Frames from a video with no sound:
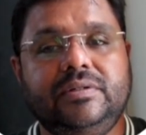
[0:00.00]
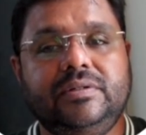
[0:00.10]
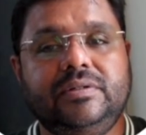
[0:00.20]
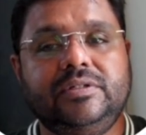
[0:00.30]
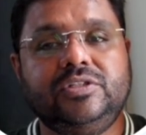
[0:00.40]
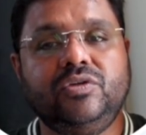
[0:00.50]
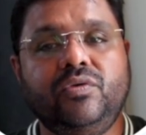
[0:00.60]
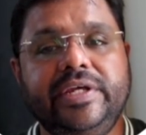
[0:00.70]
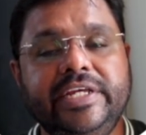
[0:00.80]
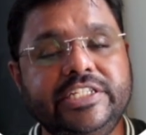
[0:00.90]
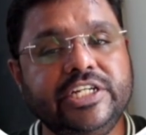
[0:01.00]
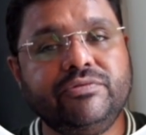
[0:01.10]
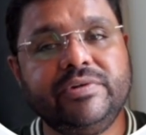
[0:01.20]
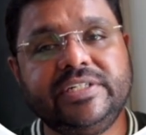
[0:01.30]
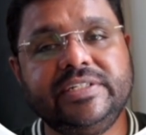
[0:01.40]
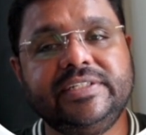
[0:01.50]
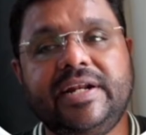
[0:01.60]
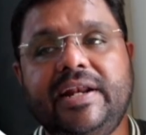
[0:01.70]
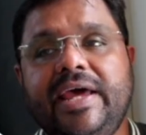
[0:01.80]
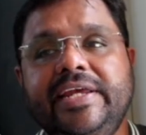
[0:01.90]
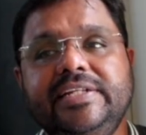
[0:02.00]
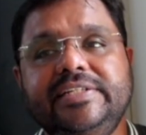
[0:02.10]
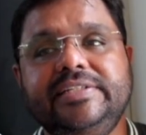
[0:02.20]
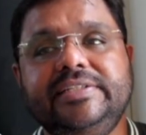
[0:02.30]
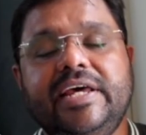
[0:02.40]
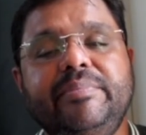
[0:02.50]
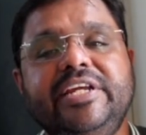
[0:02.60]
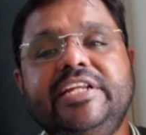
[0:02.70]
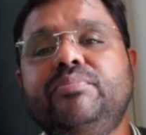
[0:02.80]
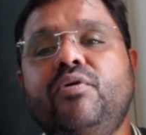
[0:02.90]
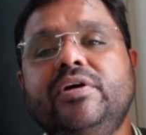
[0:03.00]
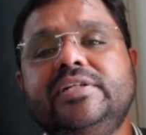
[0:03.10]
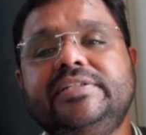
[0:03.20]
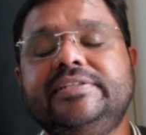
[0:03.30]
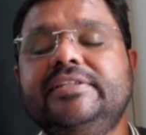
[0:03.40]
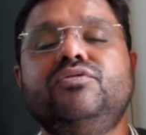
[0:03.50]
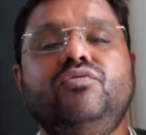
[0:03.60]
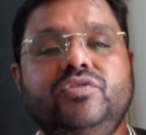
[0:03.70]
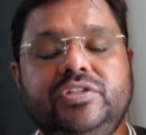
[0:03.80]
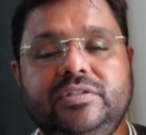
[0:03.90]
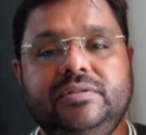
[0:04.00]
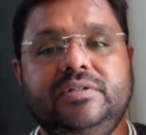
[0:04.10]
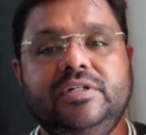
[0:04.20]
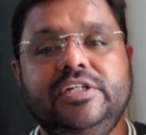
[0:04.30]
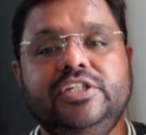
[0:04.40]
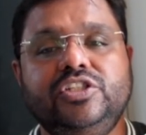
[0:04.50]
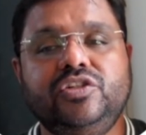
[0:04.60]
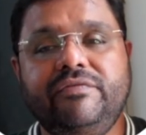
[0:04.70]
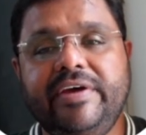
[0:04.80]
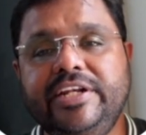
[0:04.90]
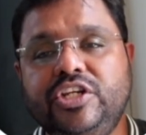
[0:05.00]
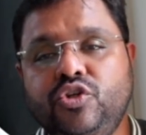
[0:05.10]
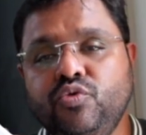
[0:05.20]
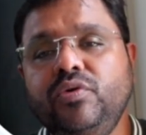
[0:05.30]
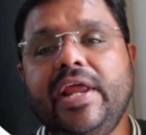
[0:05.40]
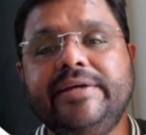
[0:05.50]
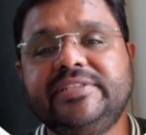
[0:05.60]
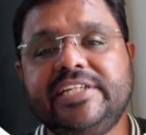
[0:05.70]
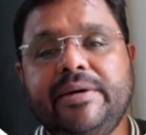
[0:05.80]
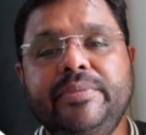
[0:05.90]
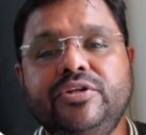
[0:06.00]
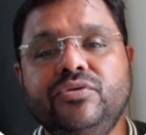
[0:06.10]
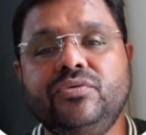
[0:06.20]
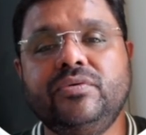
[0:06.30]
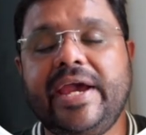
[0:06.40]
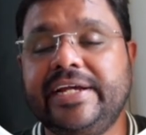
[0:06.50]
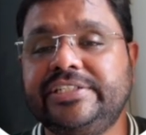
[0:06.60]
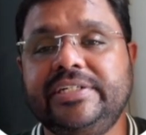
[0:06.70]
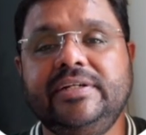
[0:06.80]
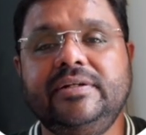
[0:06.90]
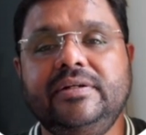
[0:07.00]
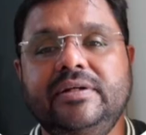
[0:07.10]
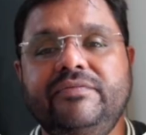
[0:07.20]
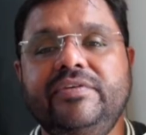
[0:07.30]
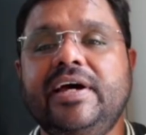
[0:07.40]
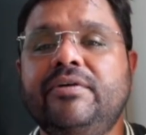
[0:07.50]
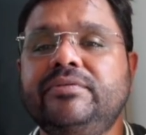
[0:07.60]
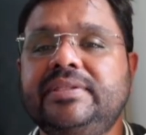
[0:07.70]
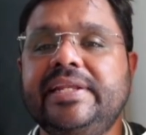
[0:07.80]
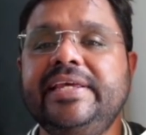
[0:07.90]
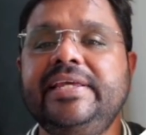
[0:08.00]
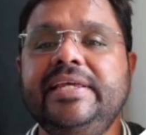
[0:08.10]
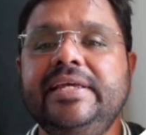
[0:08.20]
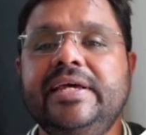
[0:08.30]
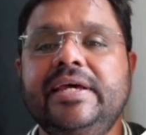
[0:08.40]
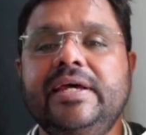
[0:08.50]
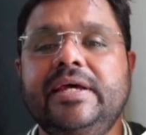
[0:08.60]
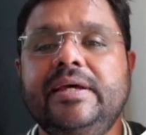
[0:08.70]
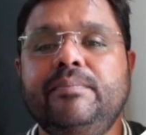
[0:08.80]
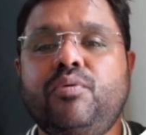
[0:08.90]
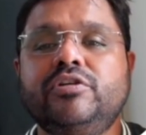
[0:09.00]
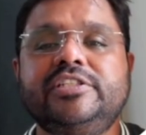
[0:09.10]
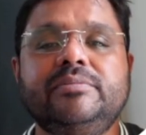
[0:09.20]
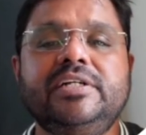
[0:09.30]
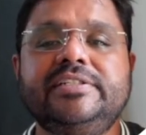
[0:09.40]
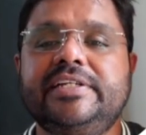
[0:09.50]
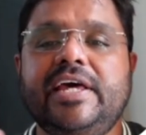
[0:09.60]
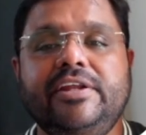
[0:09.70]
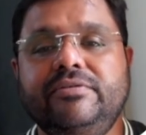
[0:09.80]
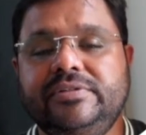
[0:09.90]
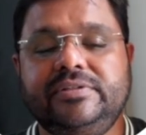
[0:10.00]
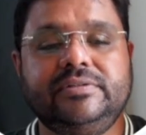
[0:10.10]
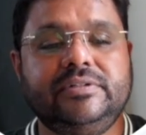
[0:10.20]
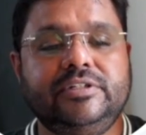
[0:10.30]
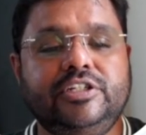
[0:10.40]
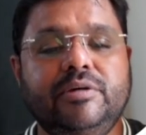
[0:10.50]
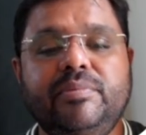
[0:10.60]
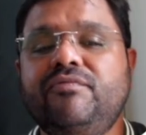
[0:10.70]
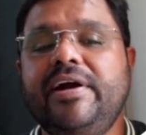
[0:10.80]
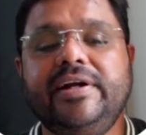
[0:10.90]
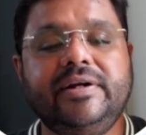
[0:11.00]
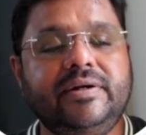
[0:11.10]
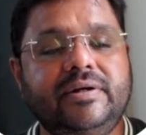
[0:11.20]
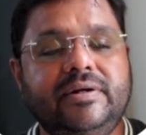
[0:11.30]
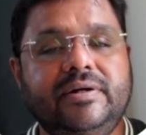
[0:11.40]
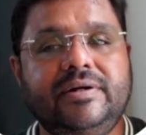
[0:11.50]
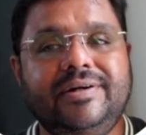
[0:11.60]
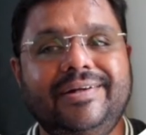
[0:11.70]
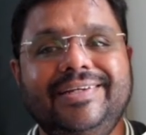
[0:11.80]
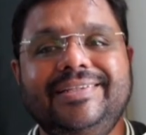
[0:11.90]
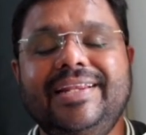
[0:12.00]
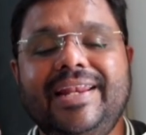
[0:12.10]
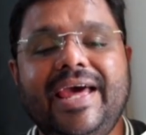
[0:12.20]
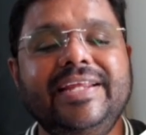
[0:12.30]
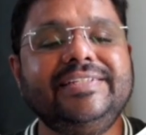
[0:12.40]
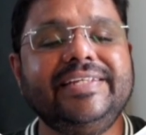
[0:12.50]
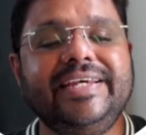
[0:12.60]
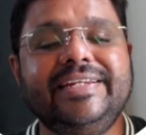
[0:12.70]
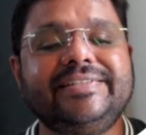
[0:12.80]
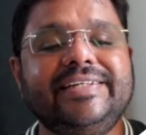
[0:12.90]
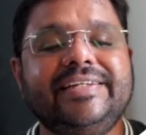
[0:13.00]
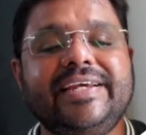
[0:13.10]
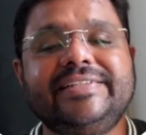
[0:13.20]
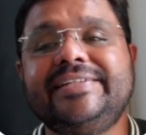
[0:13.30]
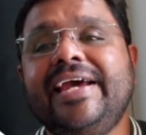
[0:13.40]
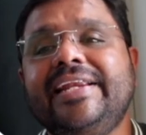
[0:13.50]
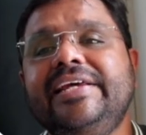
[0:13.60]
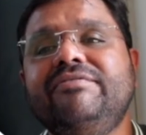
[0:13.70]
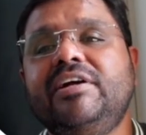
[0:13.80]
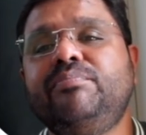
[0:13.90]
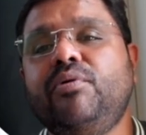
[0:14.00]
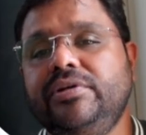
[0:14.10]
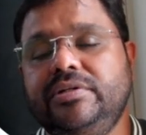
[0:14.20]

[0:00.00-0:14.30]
So each equations are lines, their meeting points is the solution. So when two lines come into action, we have three possible scenarios. Number one, the lines intersect exactly one point.